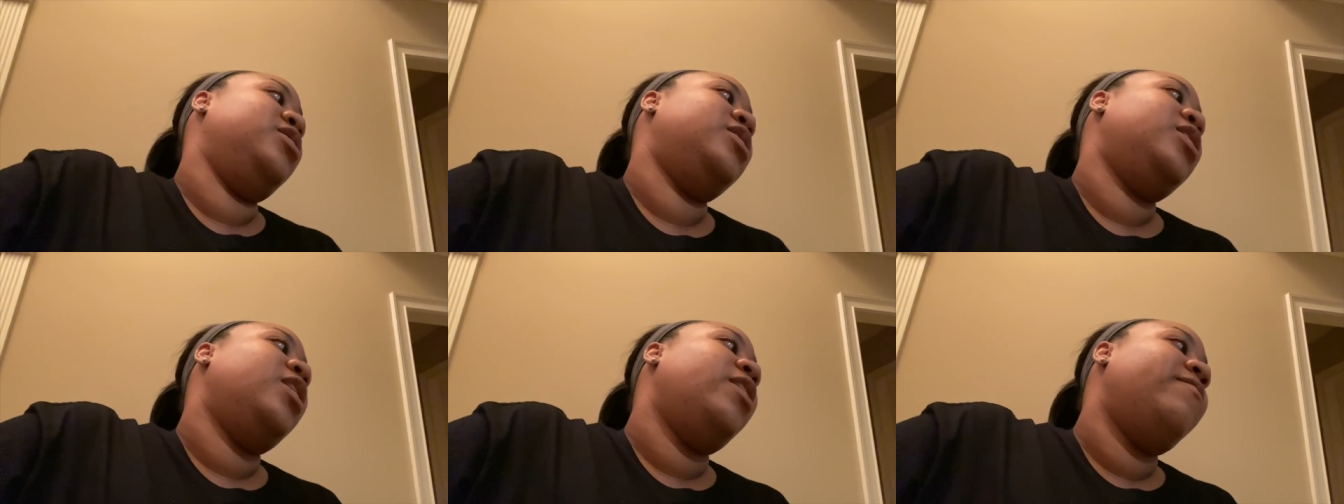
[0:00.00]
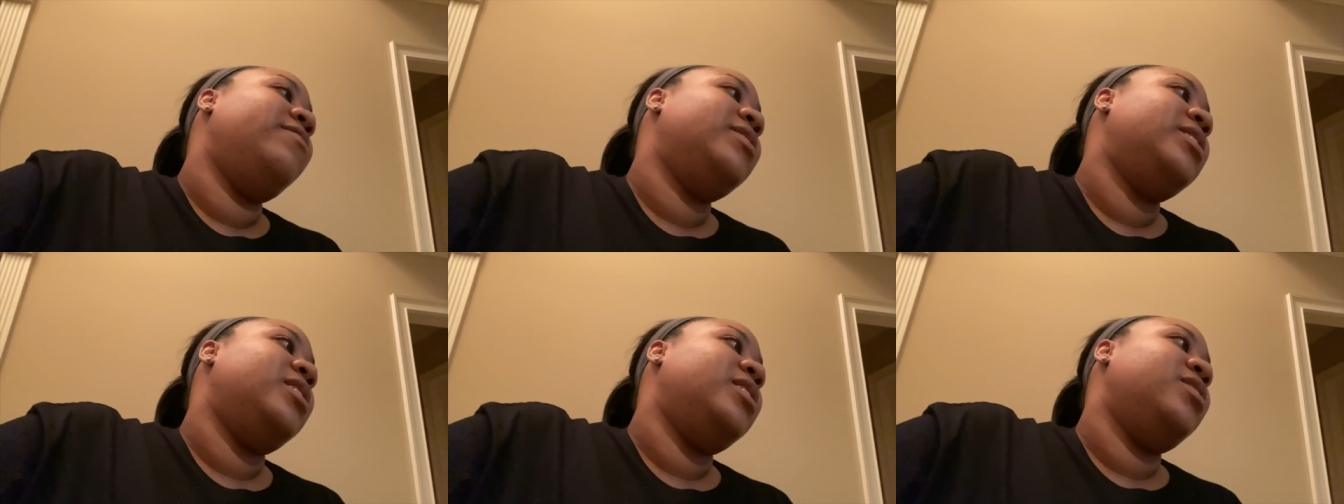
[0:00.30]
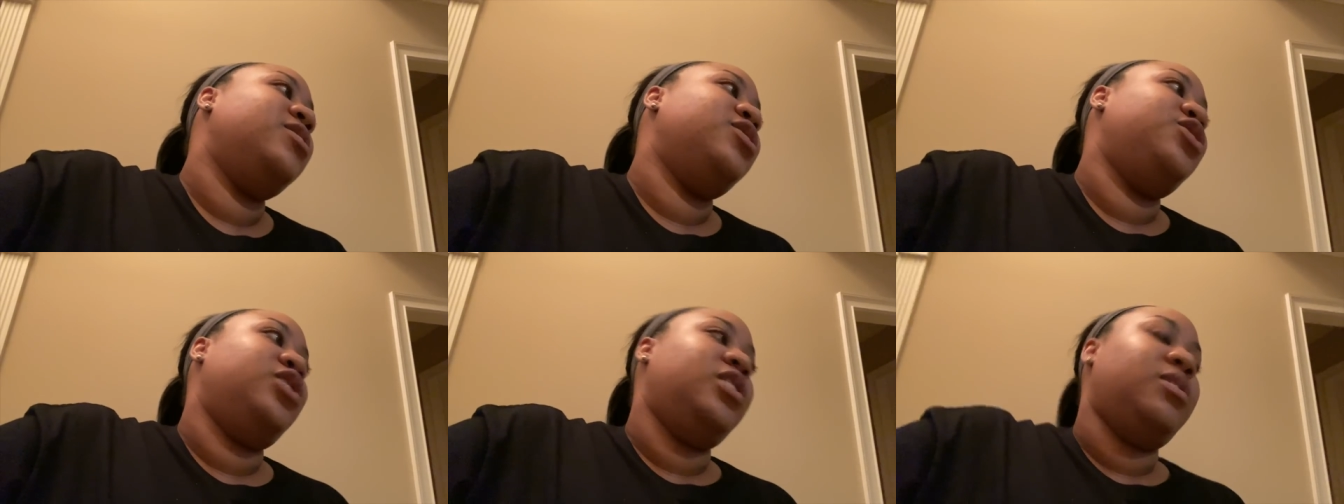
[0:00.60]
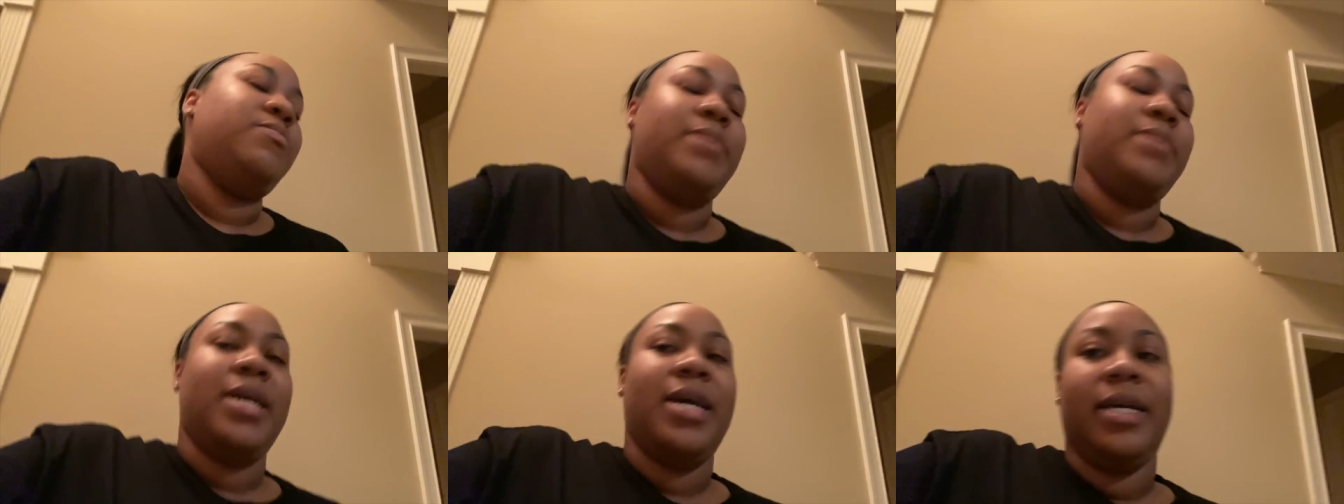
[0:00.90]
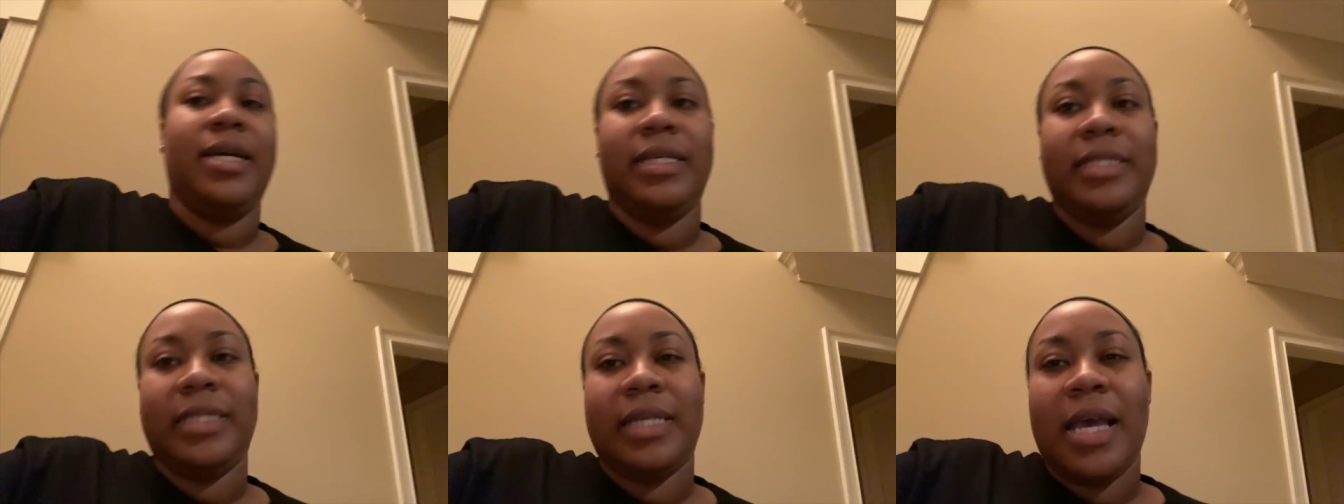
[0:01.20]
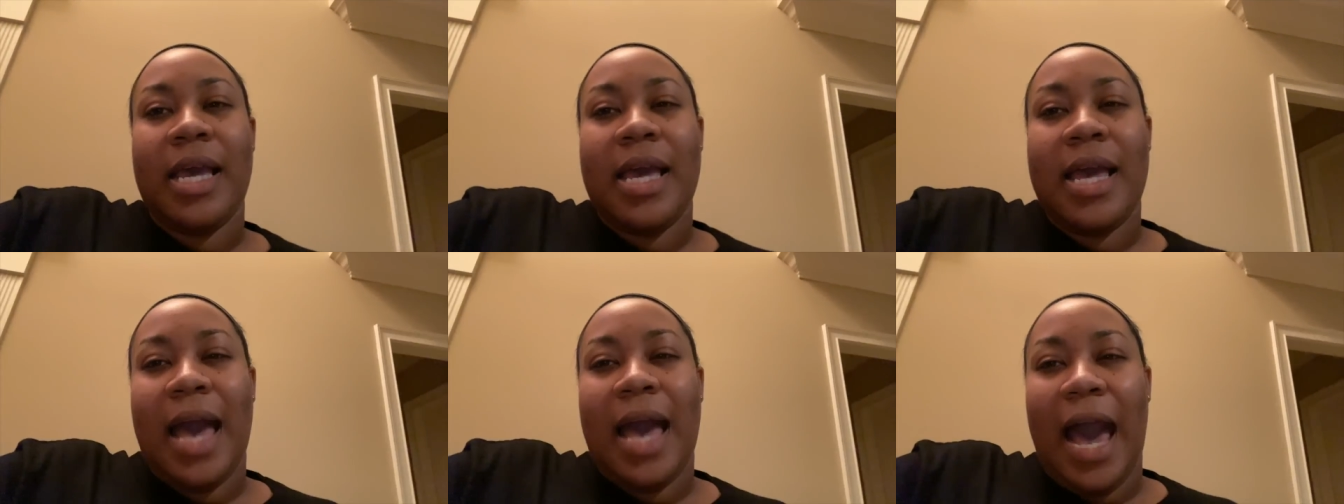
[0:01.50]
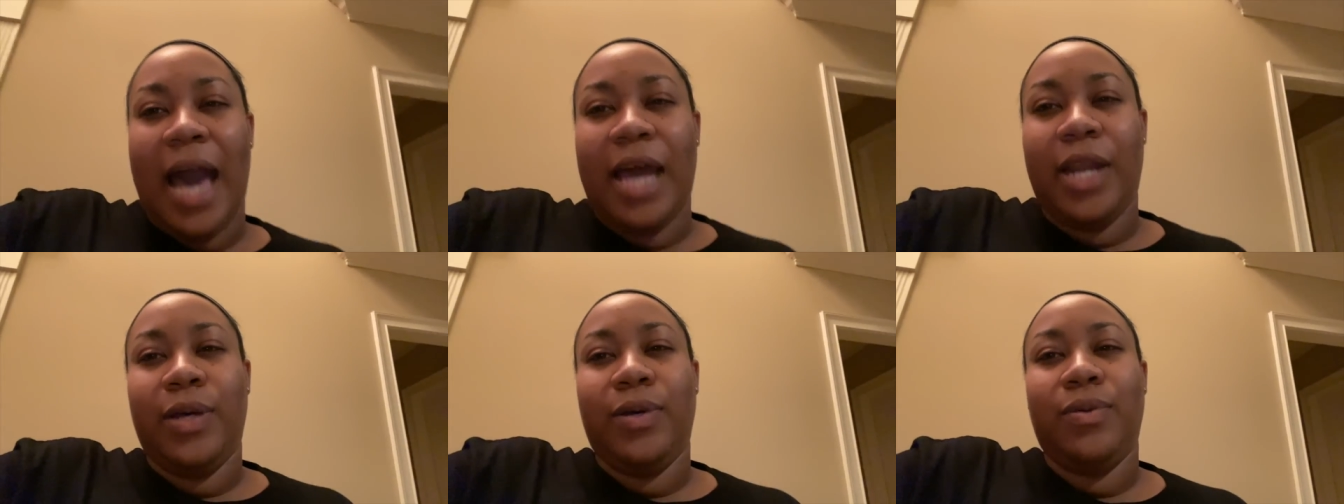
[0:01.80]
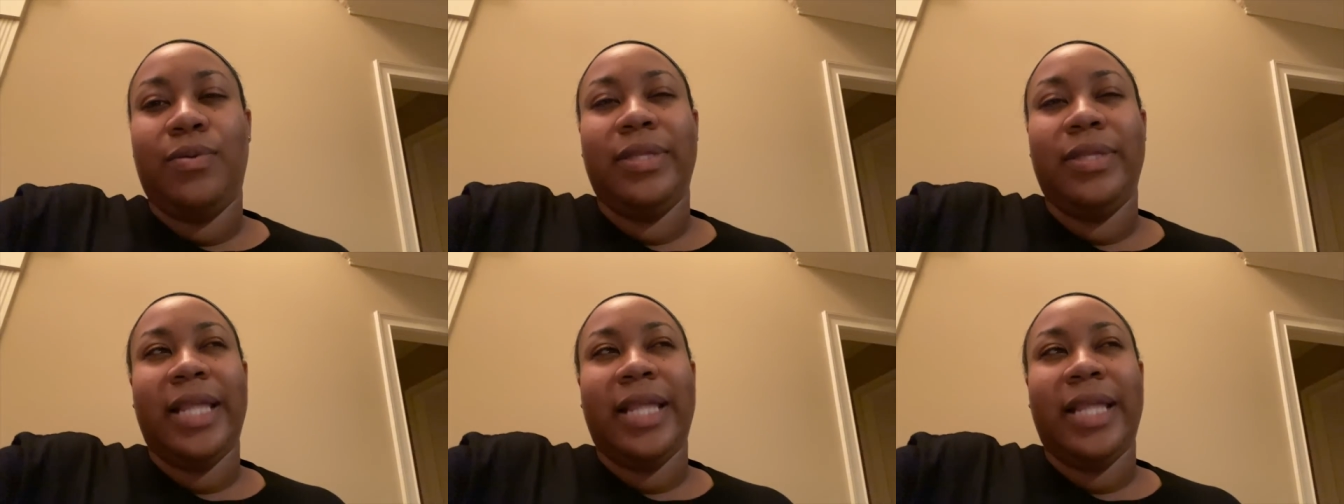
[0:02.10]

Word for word: services just because I don't